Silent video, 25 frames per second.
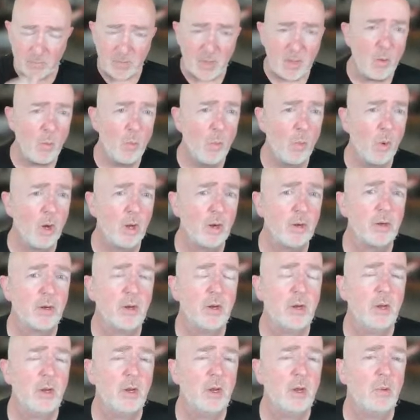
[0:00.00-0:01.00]
what
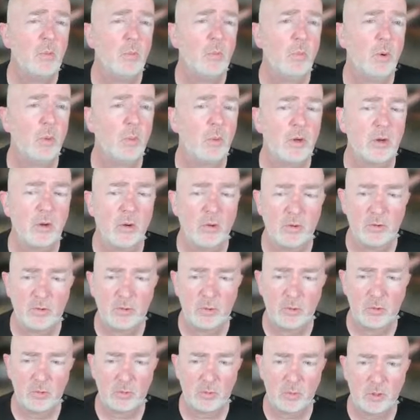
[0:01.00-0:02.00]
we're going to
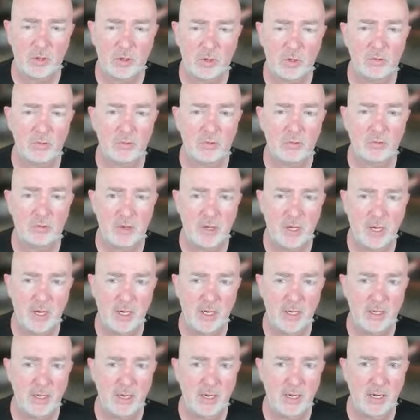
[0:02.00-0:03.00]
do is we're going to
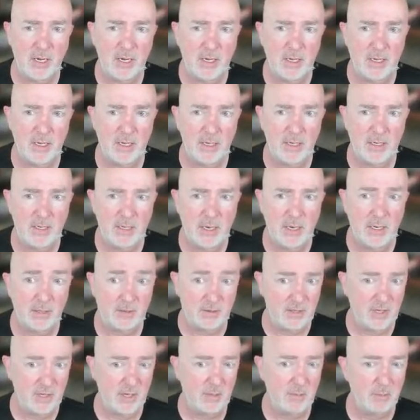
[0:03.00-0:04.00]
create a
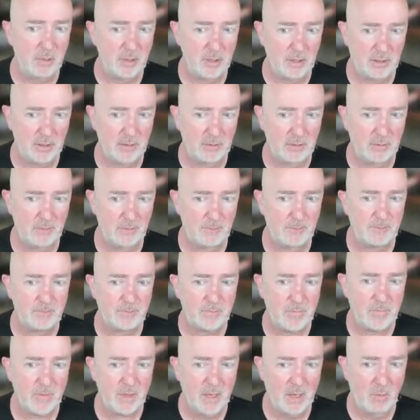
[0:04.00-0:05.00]
template
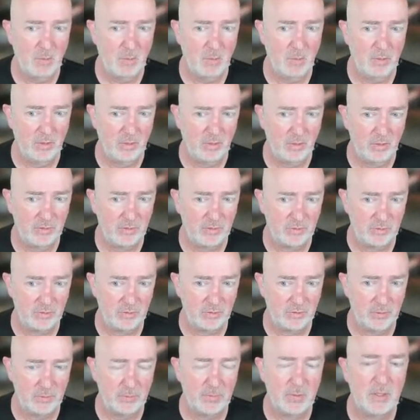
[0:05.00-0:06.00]
within the
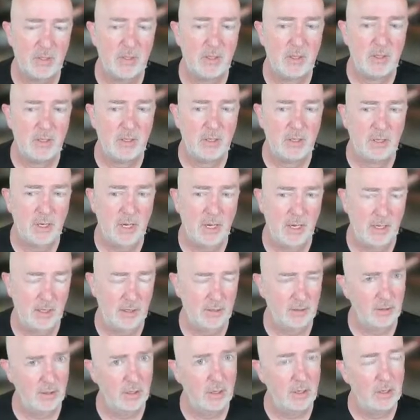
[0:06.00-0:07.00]
system,
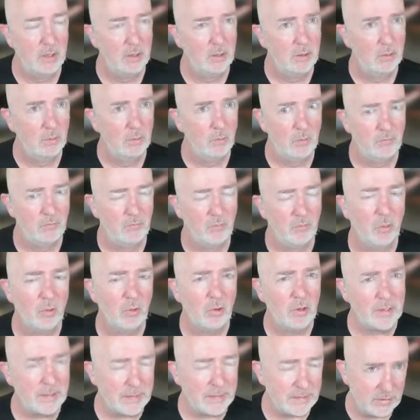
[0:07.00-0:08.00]
and we've
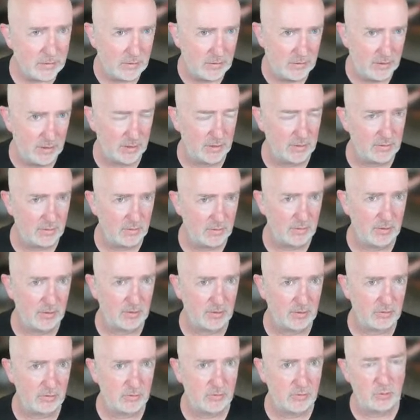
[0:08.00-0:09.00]
already done
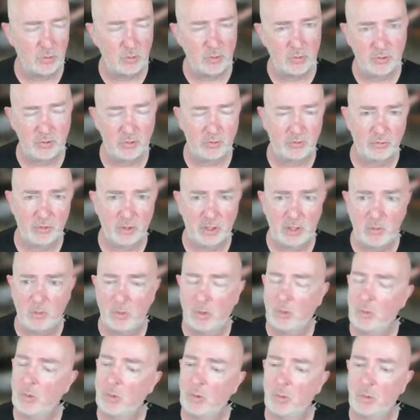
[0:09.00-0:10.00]
this to a degree
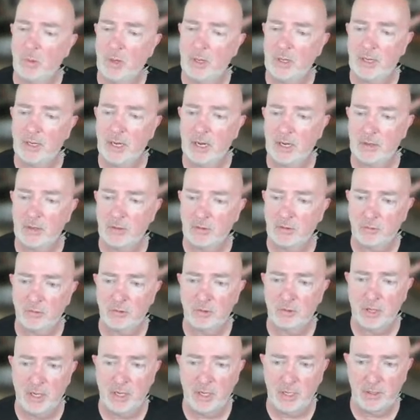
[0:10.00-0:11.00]
when we went out and
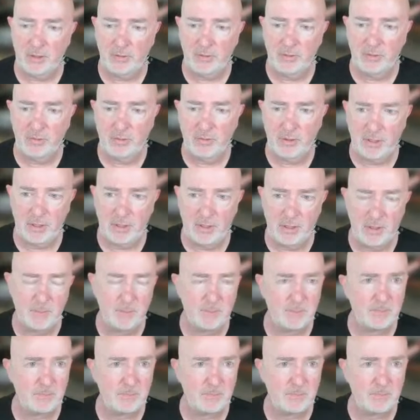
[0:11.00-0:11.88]
created the